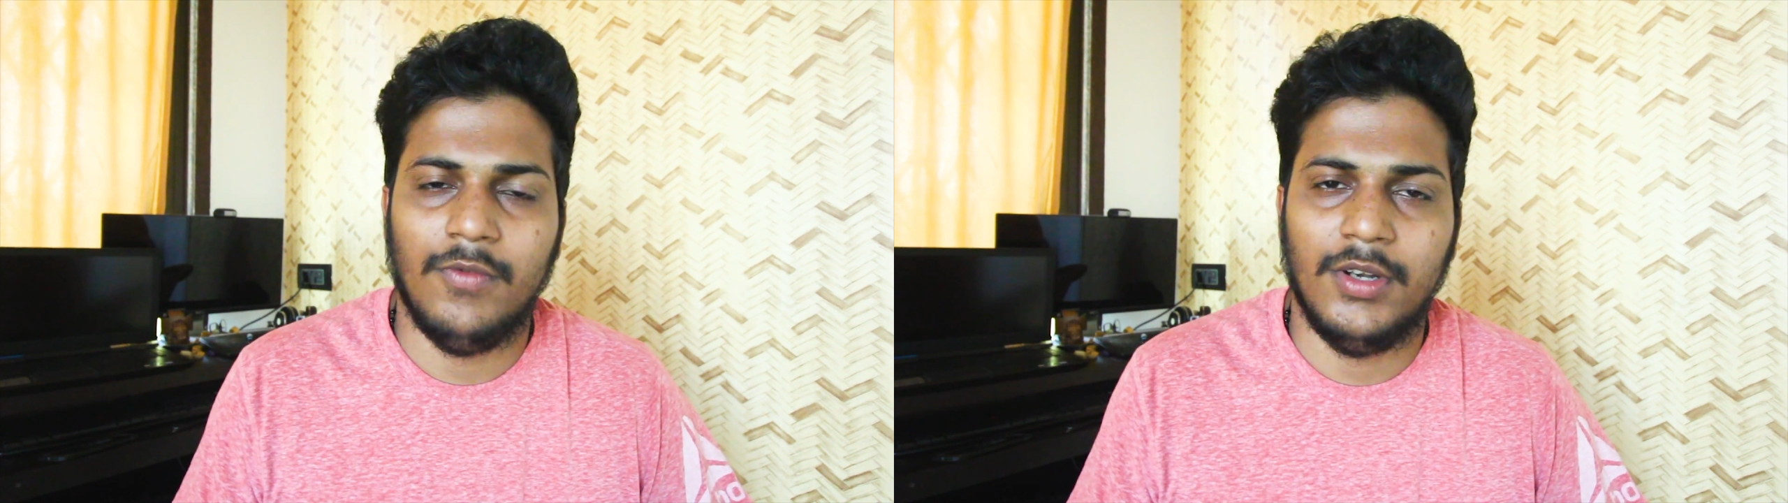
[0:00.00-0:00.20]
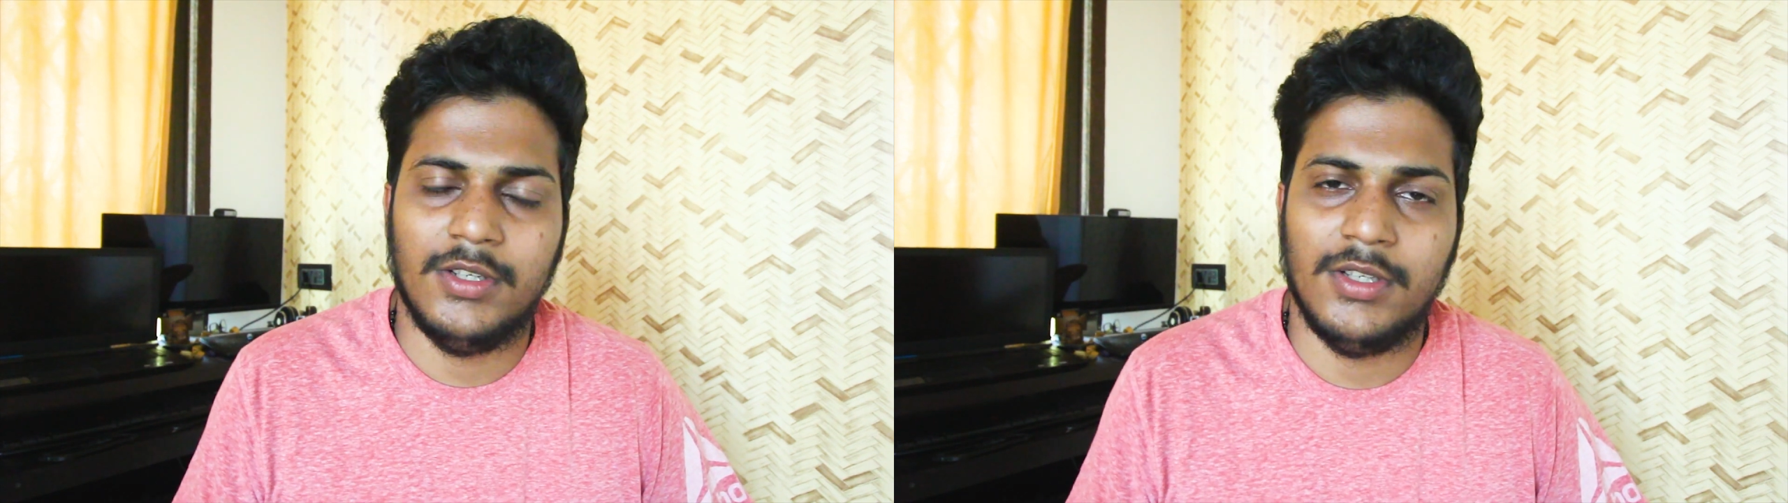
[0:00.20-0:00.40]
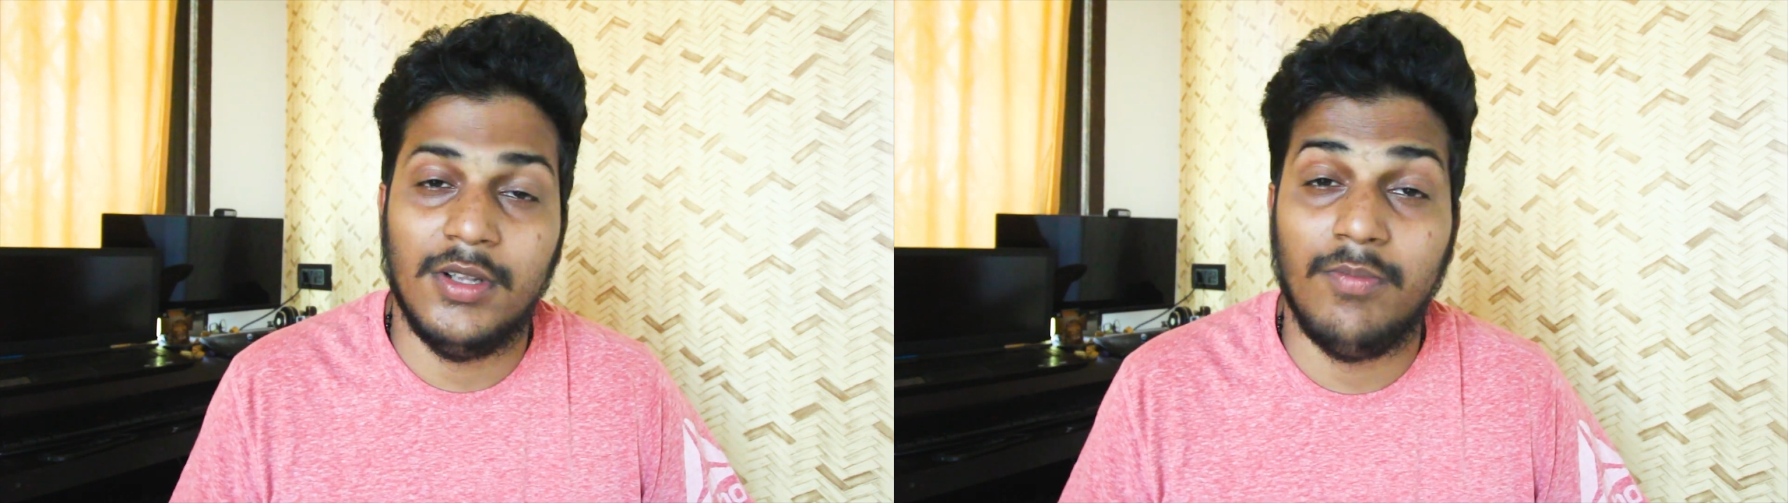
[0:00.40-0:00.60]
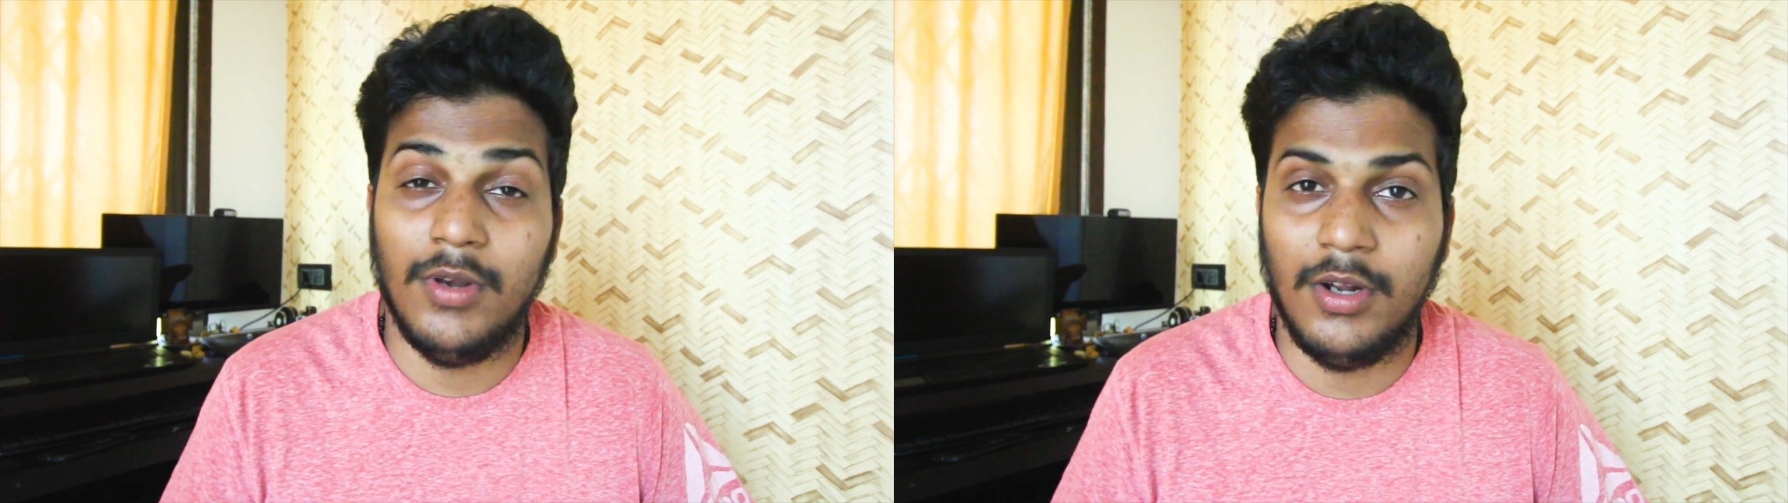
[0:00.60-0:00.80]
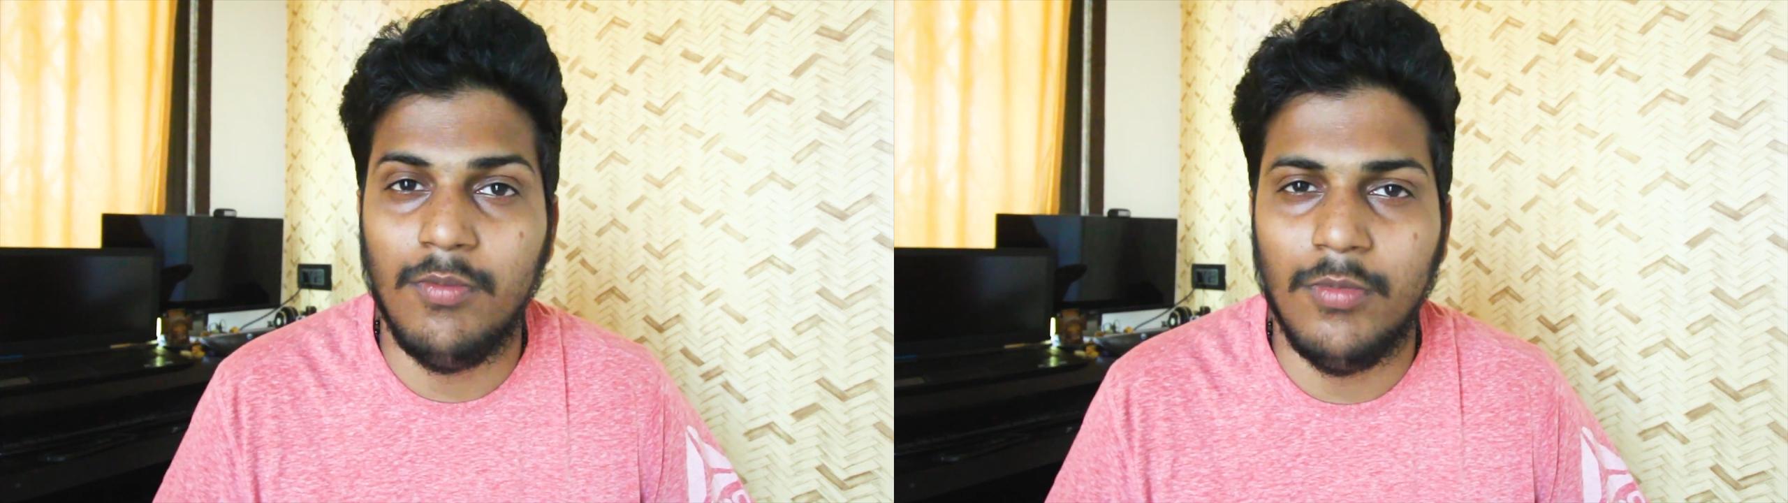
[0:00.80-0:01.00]
when it's in the
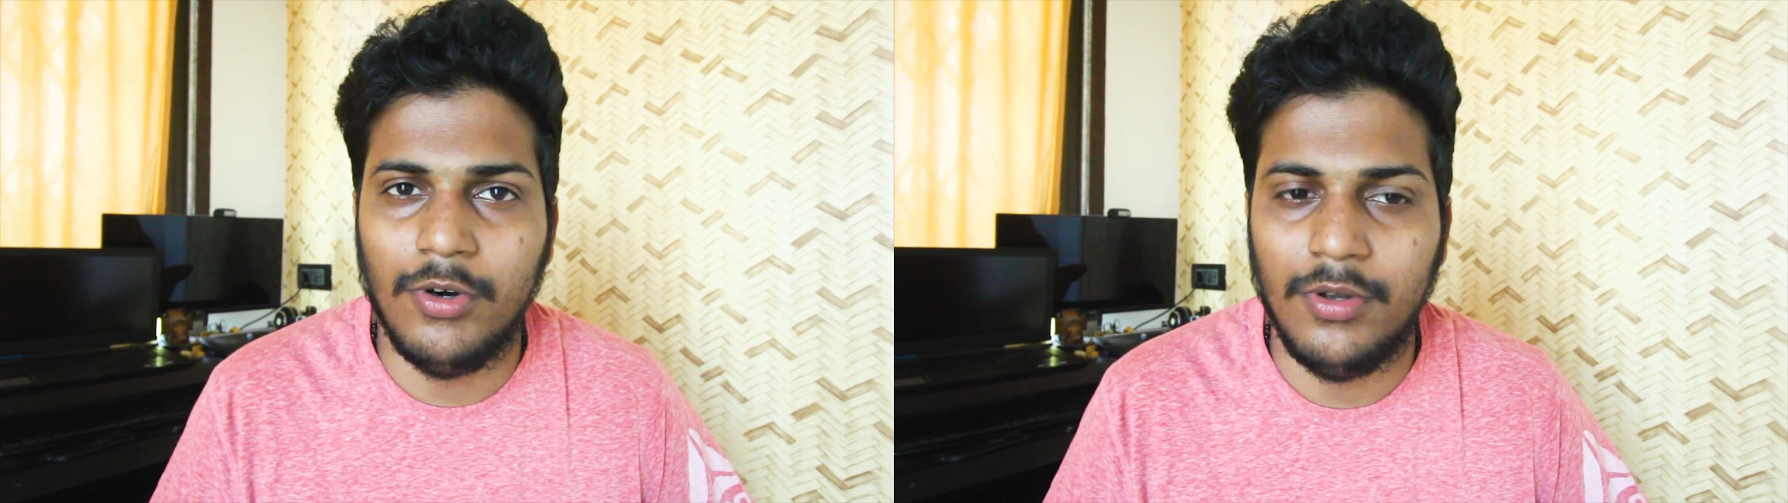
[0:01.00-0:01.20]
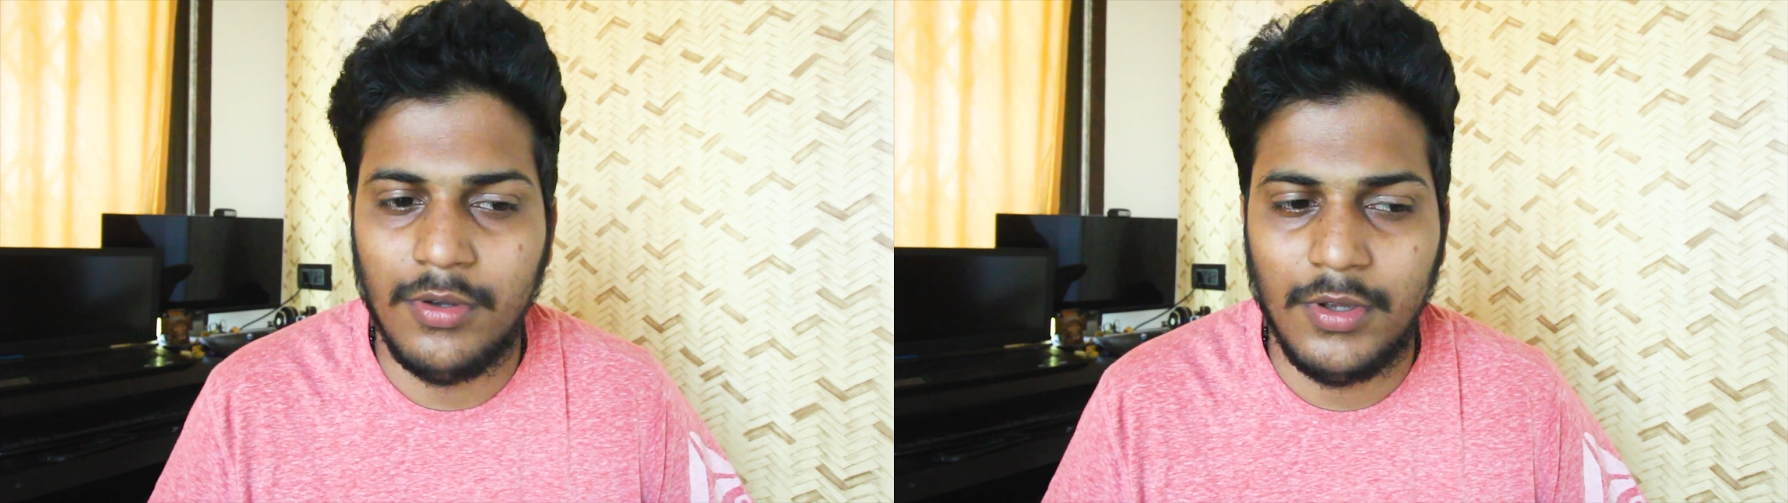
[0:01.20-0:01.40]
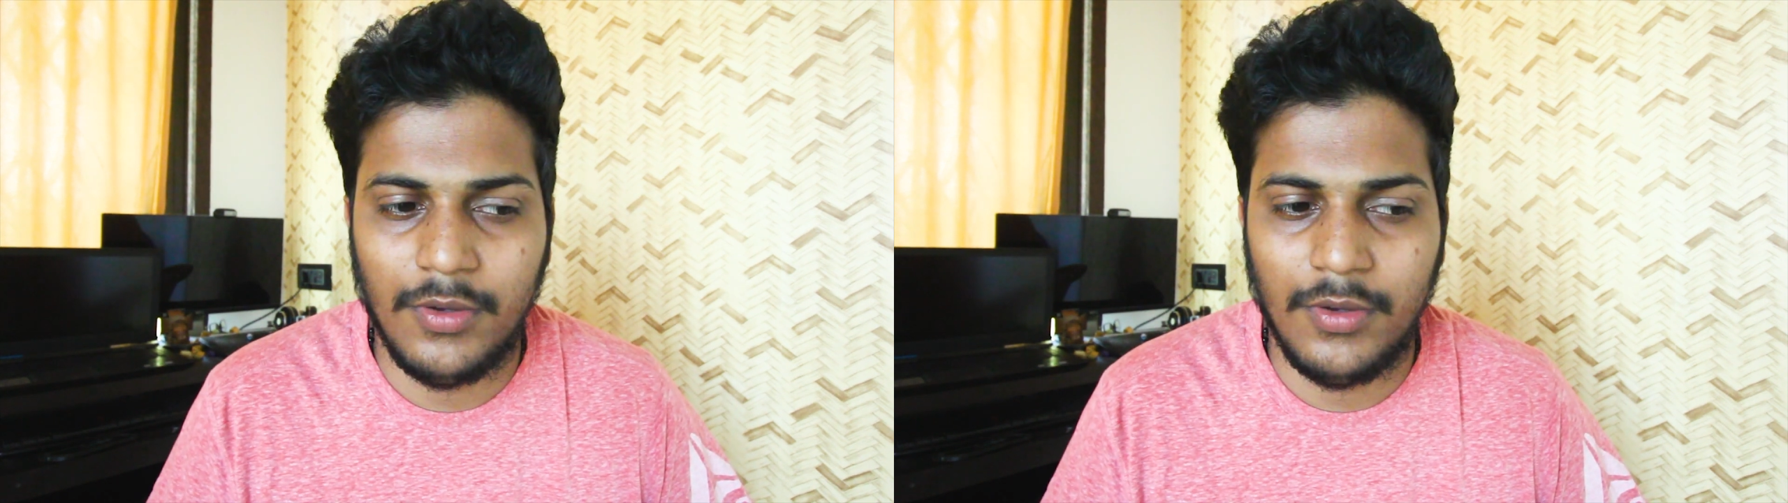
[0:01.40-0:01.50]
plug mode